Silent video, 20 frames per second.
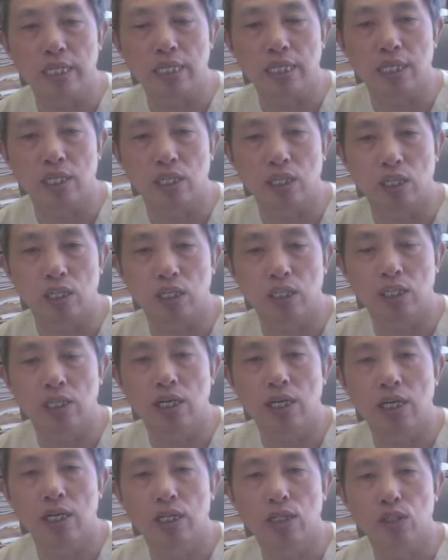the art,
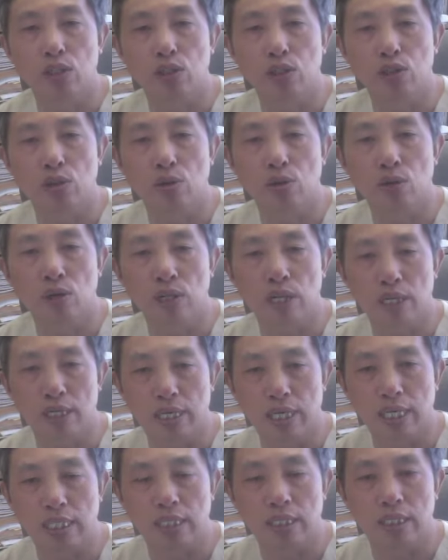so it's all
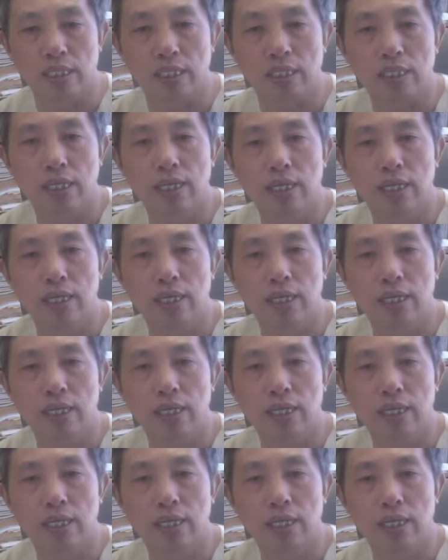connected,